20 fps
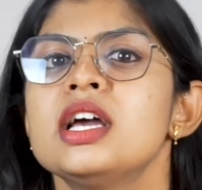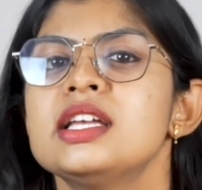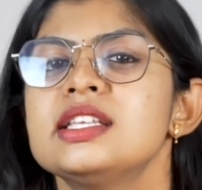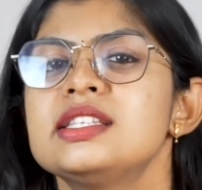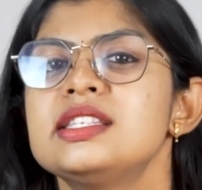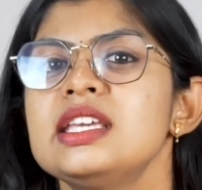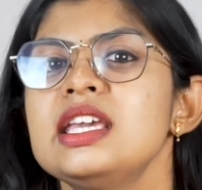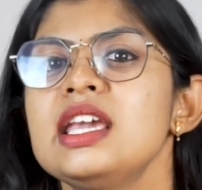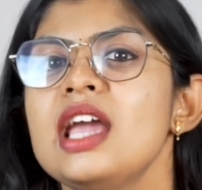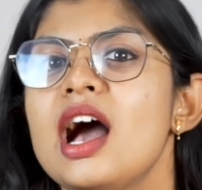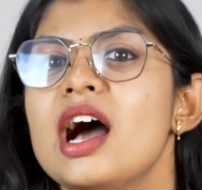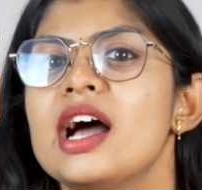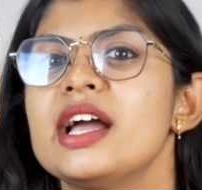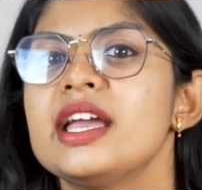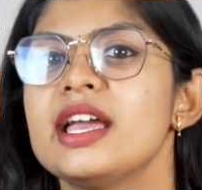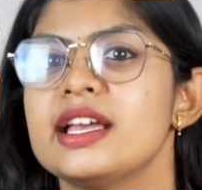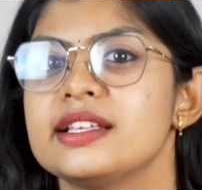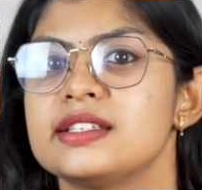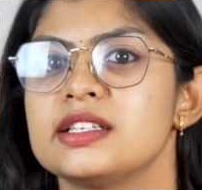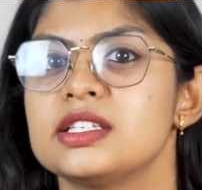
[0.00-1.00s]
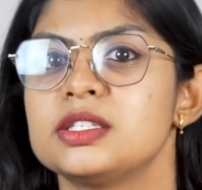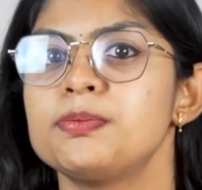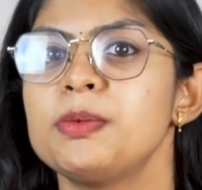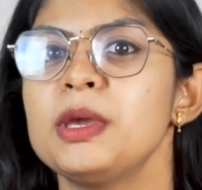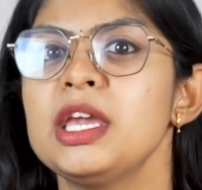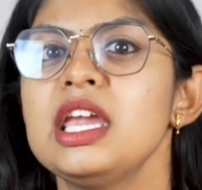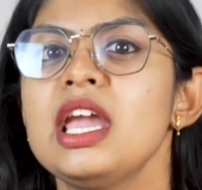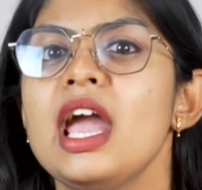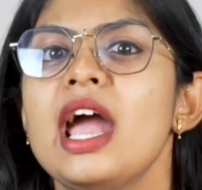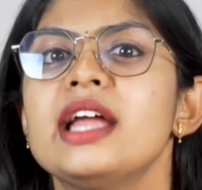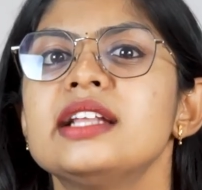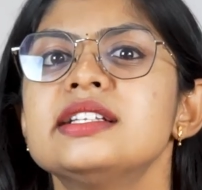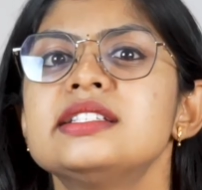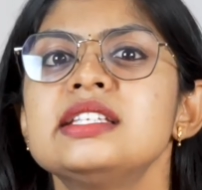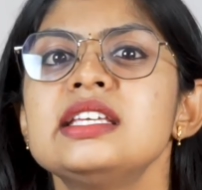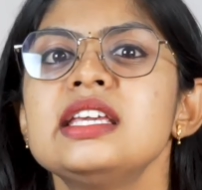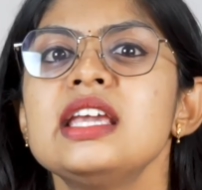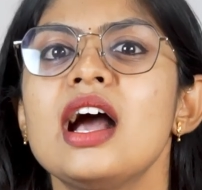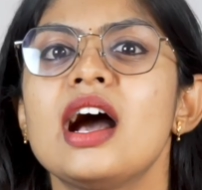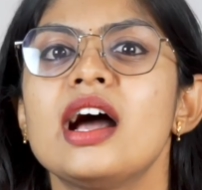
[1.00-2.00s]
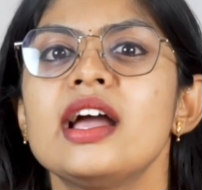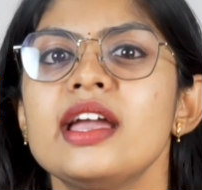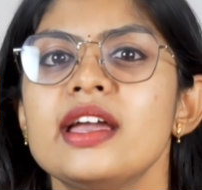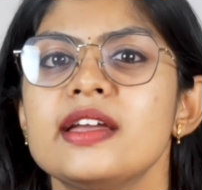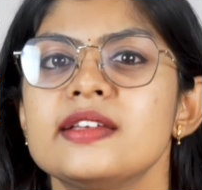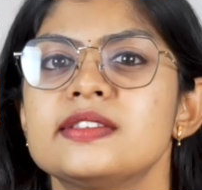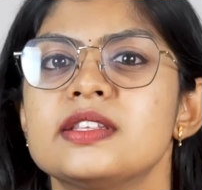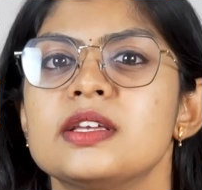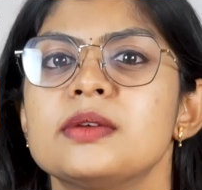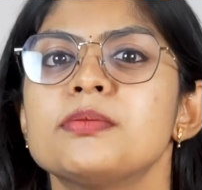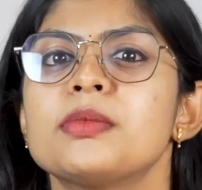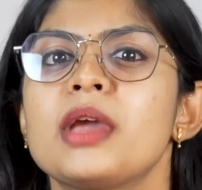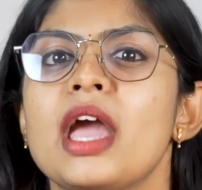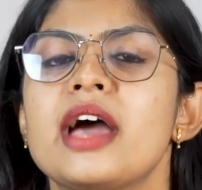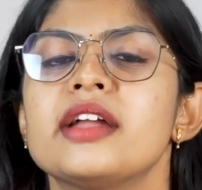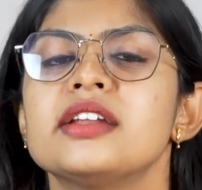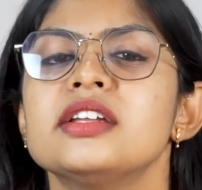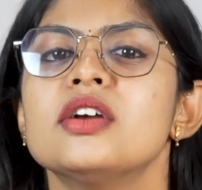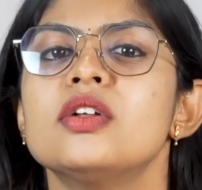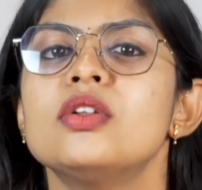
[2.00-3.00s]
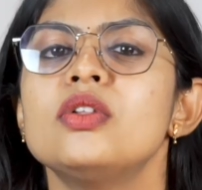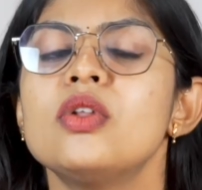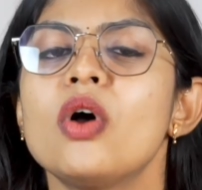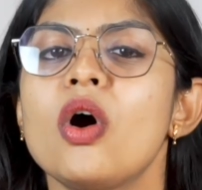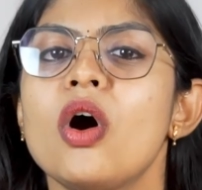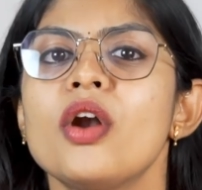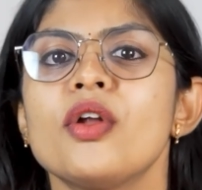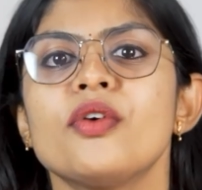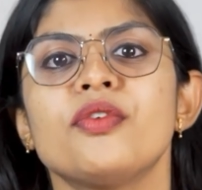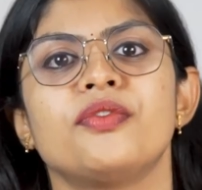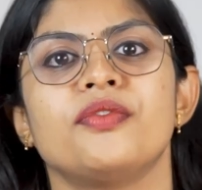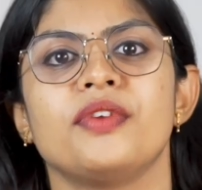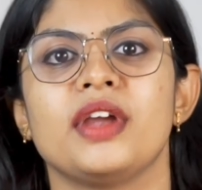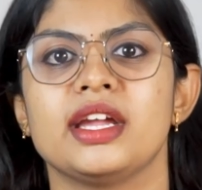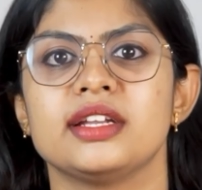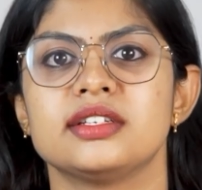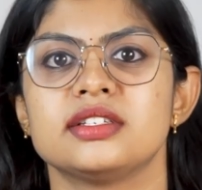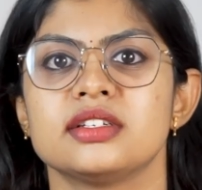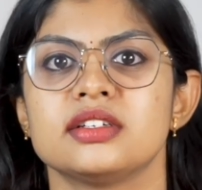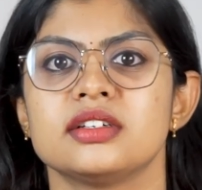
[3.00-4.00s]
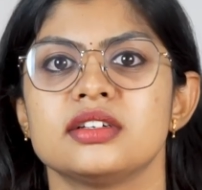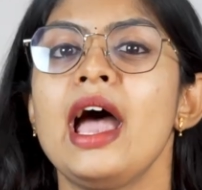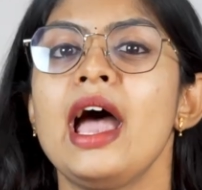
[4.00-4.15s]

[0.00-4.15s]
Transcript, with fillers: CISSP and CISM carry a lot of weight.